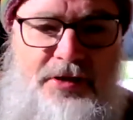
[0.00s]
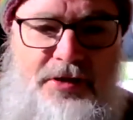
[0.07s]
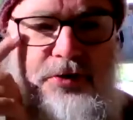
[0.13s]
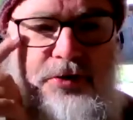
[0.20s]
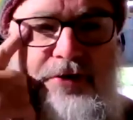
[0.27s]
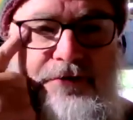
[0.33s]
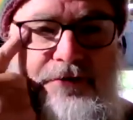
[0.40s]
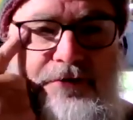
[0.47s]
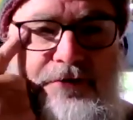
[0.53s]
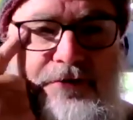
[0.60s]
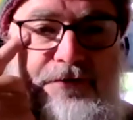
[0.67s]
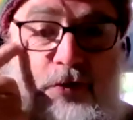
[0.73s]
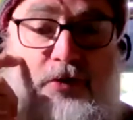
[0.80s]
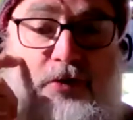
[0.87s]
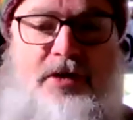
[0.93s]
doing that
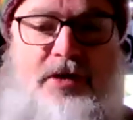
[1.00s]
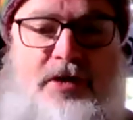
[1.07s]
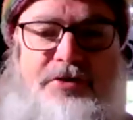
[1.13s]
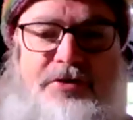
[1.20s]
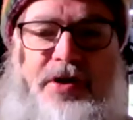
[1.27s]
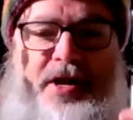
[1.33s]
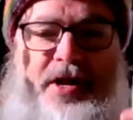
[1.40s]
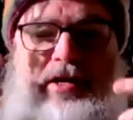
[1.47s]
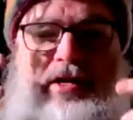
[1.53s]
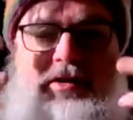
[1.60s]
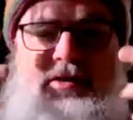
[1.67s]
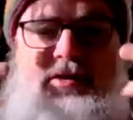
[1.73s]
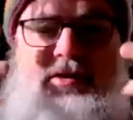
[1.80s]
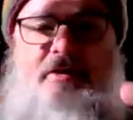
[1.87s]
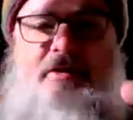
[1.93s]
for? You ready?